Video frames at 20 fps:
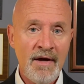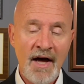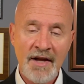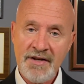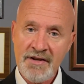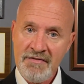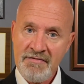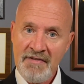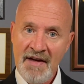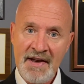a
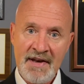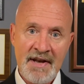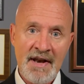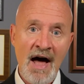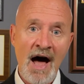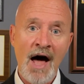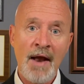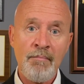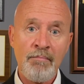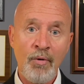defendant
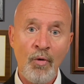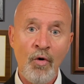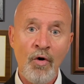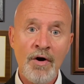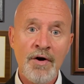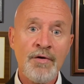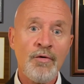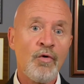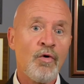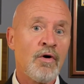on
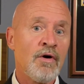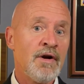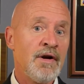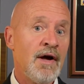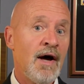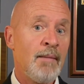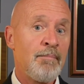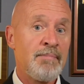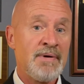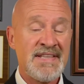board or
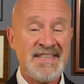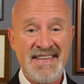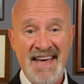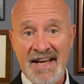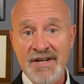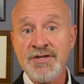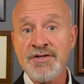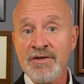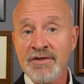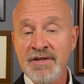a
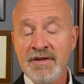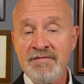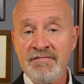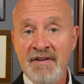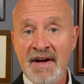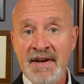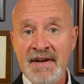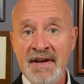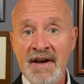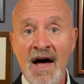potential
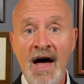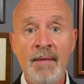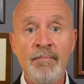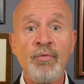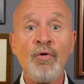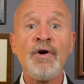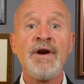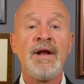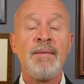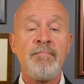defendant on
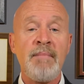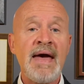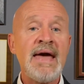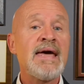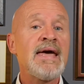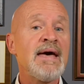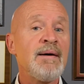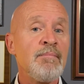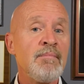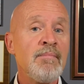board and make
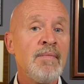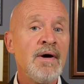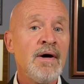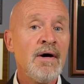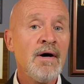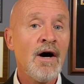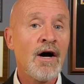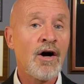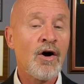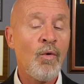him
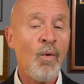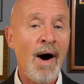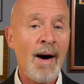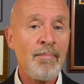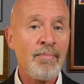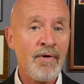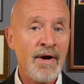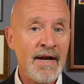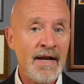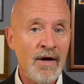a
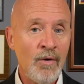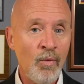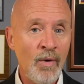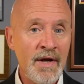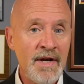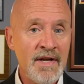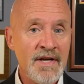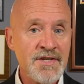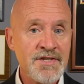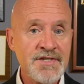cooperating
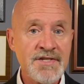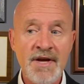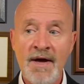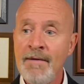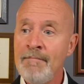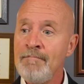witness,